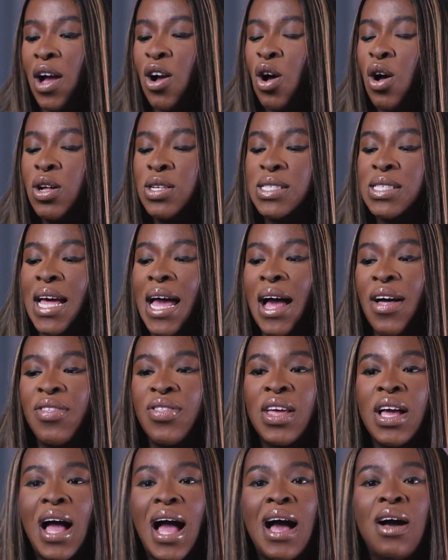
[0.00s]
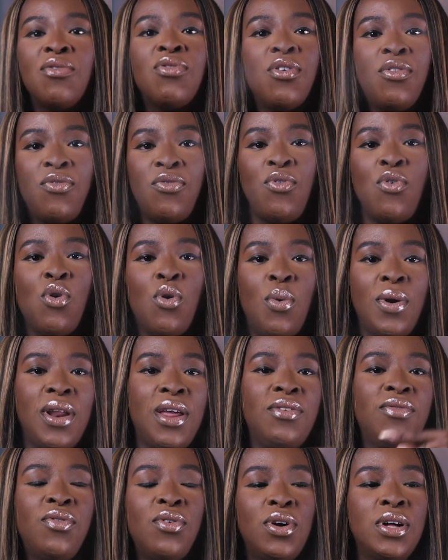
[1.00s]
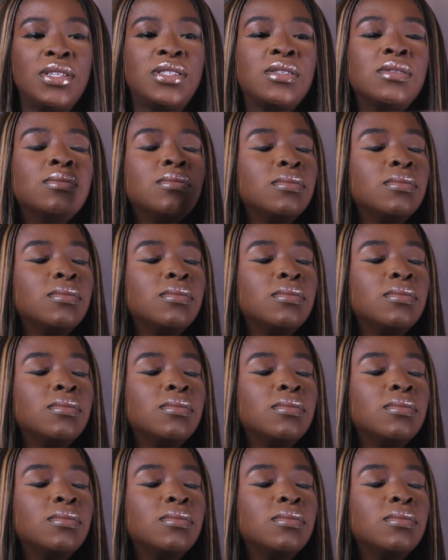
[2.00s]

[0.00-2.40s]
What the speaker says: I can't say, I think out of the four, when I first,